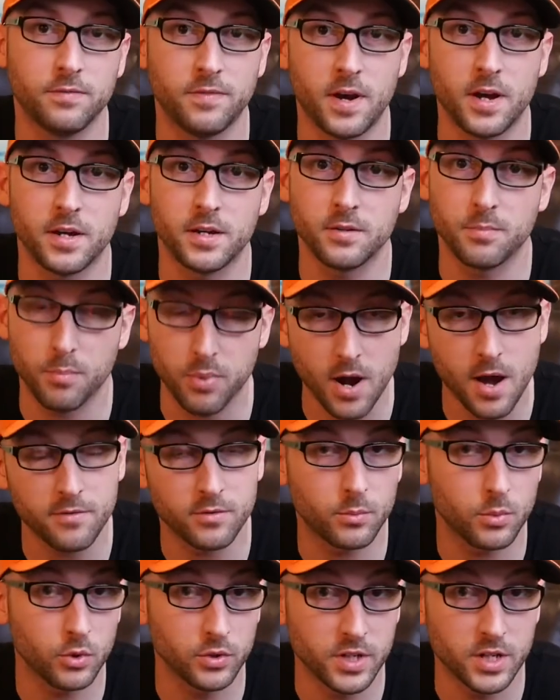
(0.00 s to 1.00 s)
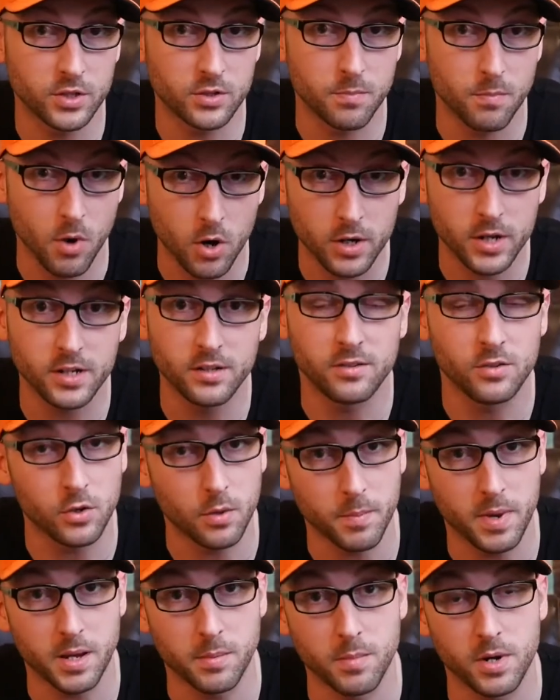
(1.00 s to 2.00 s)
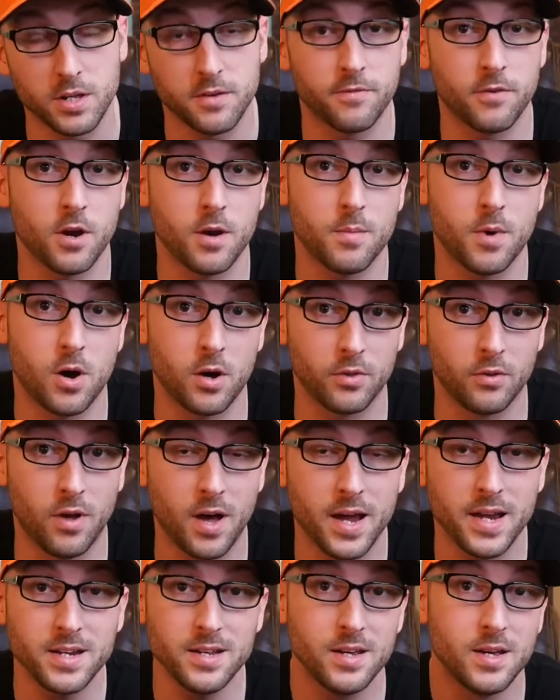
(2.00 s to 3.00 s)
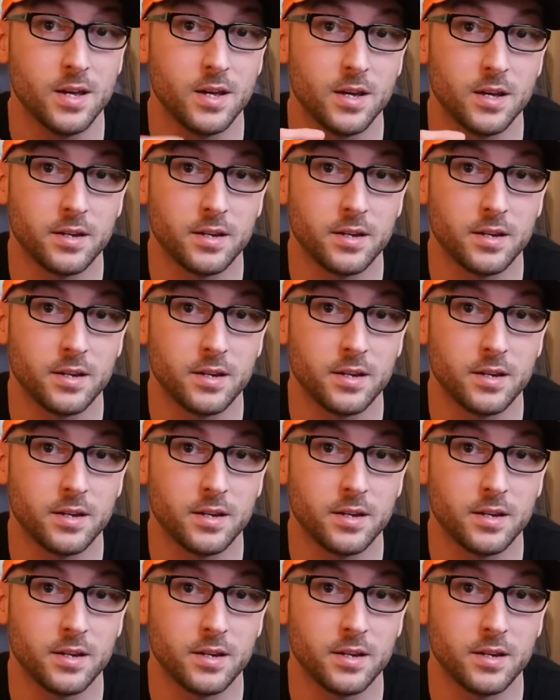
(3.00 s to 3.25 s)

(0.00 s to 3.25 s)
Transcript: find profitable niche markets you can make money from online.